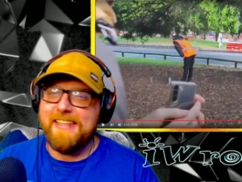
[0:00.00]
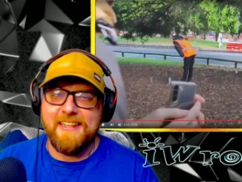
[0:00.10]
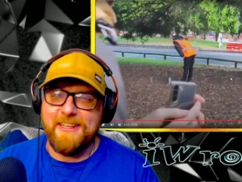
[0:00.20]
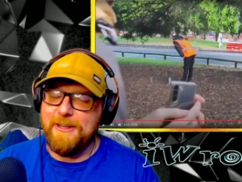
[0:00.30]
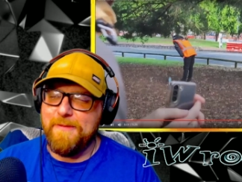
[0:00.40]

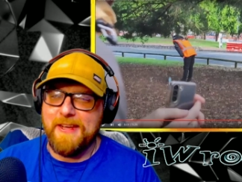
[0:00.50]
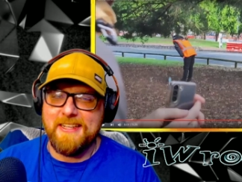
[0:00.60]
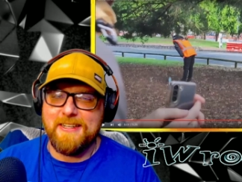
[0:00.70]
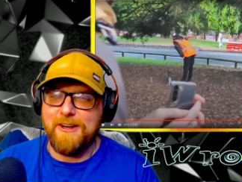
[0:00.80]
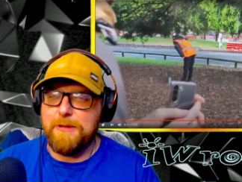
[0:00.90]
You know me,
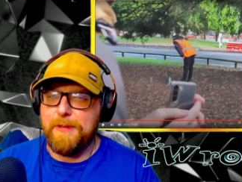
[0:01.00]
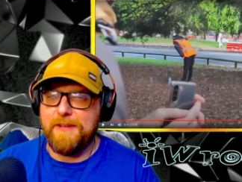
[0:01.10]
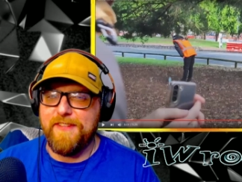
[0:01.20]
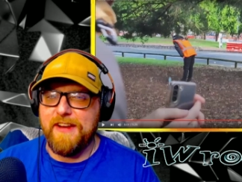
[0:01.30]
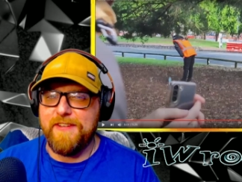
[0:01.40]
it's hard to
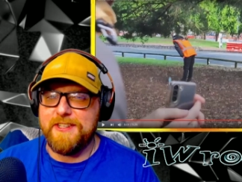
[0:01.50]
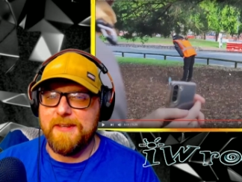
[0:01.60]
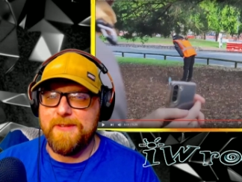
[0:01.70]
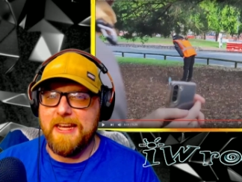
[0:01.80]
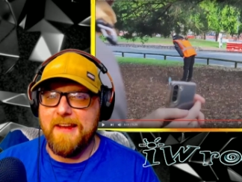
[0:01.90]
pick favorites
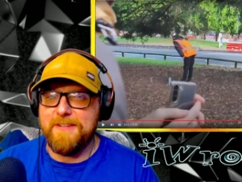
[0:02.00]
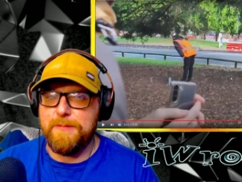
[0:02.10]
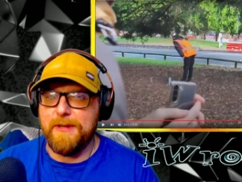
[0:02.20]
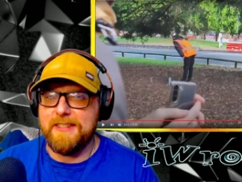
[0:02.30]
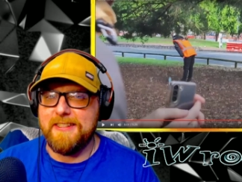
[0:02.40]
sometimes,
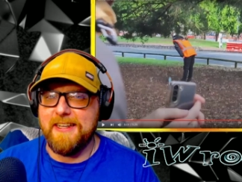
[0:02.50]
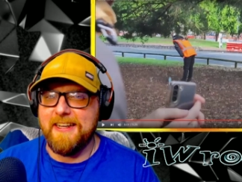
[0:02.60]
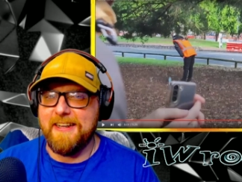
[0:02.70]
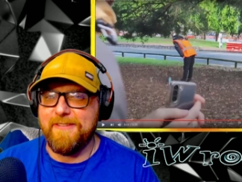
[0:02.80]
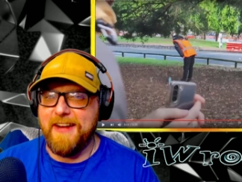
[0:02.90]
but
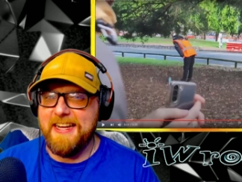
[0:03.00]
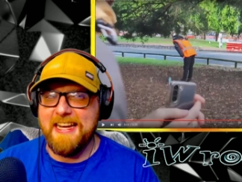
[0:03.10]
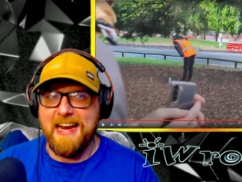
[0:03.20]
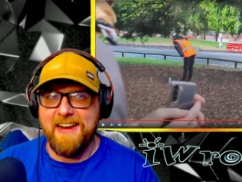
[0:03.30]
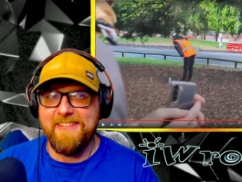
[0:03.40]
right
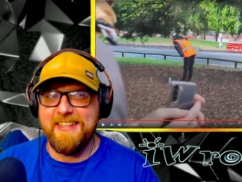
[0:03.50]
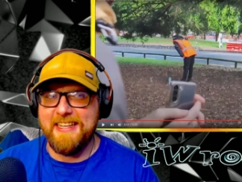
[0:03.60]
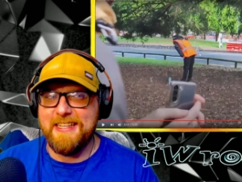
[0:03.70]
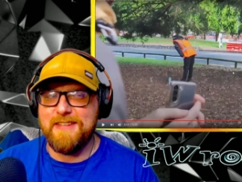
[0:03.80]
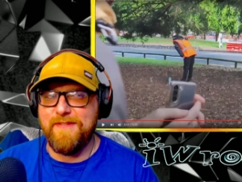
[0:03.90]
now in
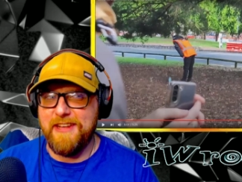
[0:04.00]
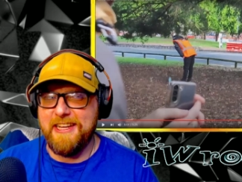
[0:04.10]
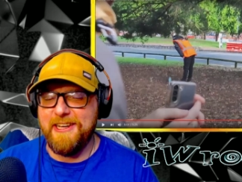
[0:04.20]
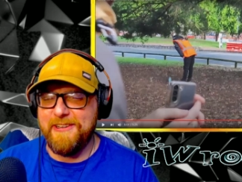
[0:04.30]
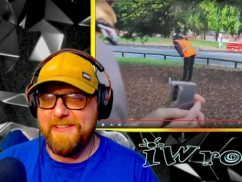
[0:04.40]
this
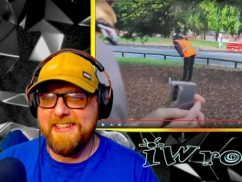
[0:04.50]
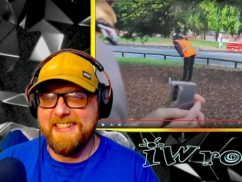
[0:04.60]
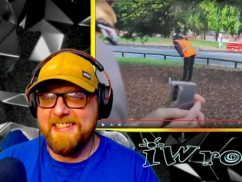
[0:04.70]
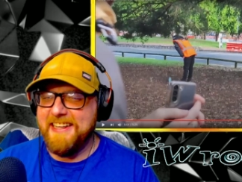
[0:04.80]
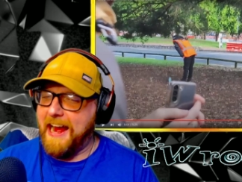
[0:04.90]
video,
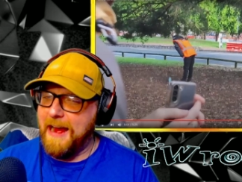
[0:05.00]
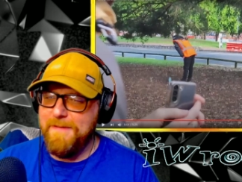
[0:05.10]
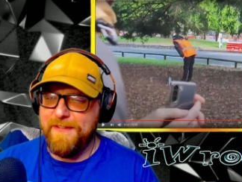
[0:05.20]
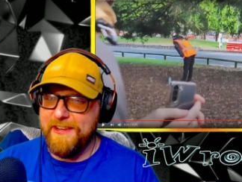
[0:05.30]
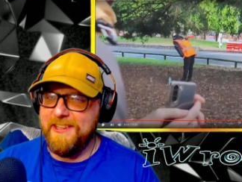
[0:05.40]

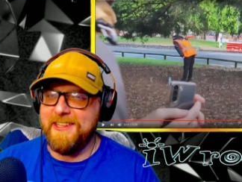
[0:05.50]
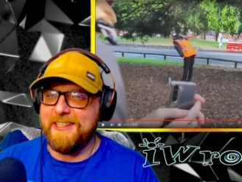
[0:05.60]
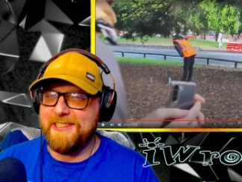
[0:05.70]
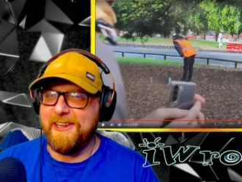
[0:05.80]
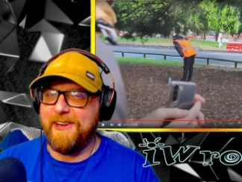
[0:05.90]
I'm feeling
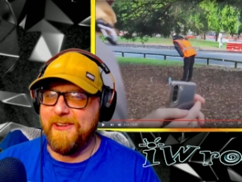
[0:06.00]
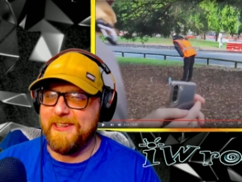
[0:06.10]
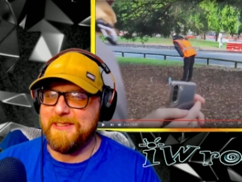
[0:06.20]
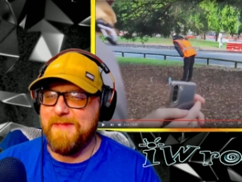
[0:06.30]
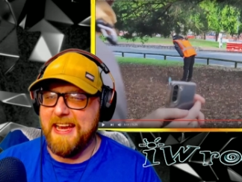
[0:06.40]
the
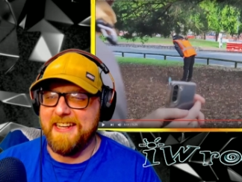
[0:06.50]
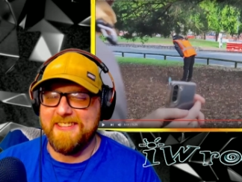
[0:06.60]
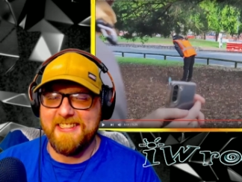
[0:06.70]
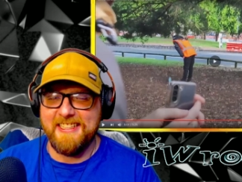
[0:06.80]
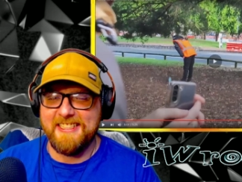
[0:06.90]
Toyotas, man.
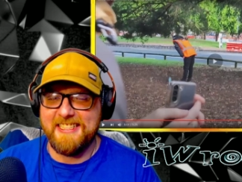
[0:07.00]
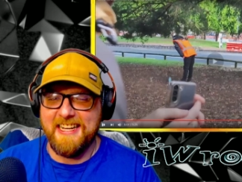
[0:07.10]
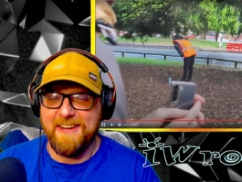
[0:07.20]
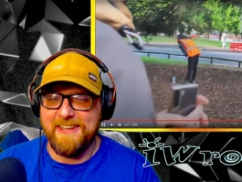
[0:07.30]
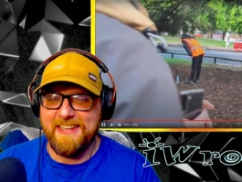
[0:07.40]
Those things
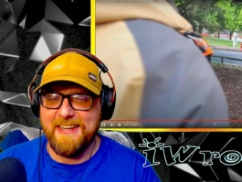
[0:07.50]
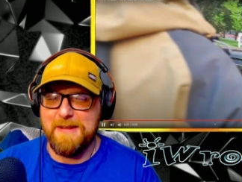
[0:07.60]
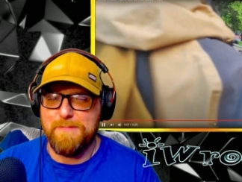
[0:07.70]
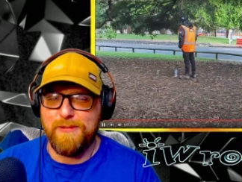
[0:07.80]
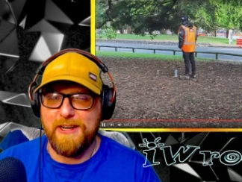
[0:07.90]
sound
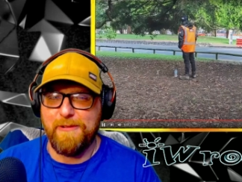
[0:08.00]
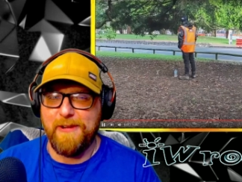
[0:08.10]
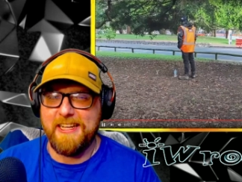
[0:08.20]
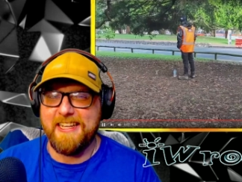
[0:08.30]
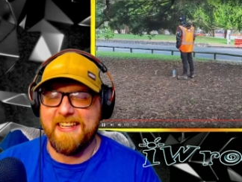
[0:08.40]
pretty
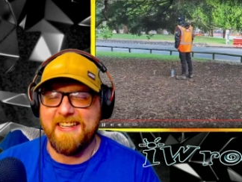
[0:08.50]
wicked.